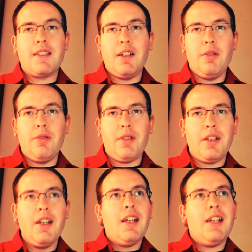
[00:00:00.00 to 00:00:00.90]
So
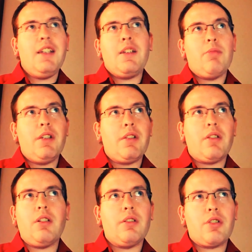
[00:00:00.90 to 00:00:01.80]
he didn't appear
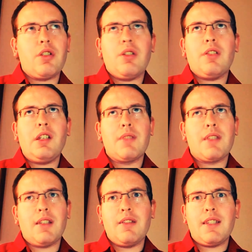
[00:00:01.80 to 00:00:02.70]
on the show. I think it
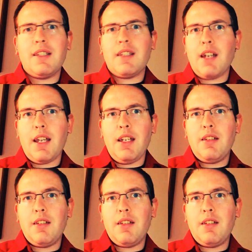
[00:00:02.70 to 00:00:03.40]
was like season 8.